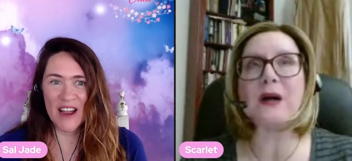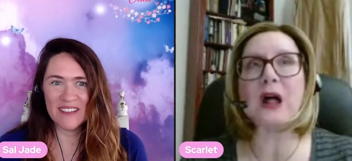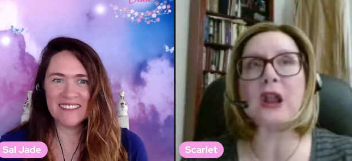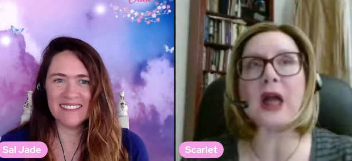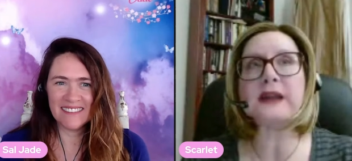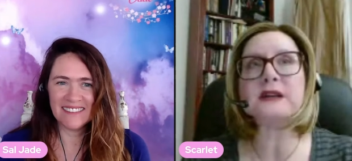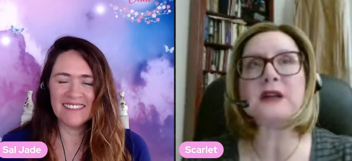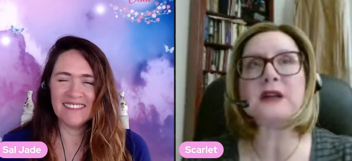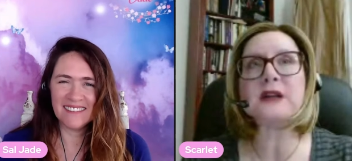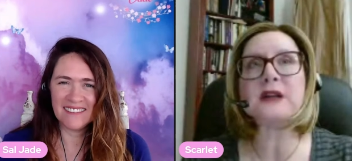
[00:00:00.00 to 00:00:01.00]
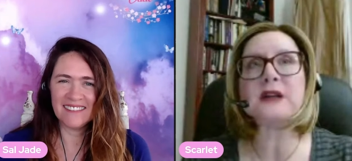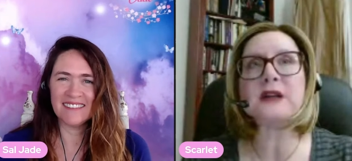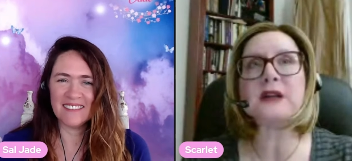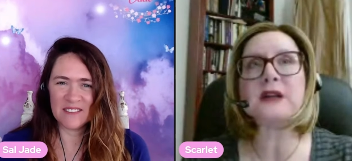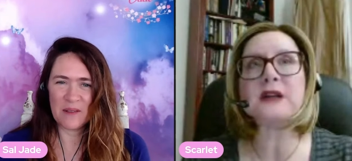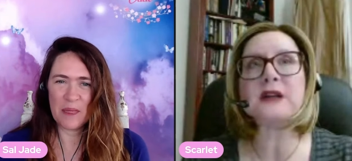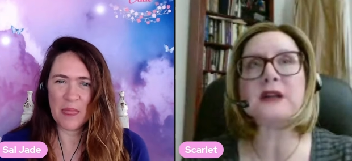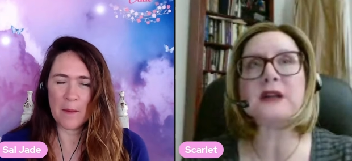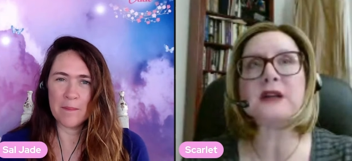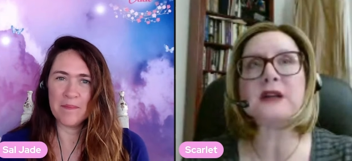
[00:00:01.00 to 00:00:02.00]
Speaker 1: lot of times you want, and I'm not the
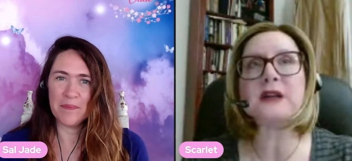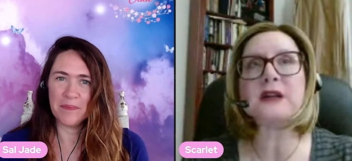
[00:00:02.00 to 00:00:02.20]
best at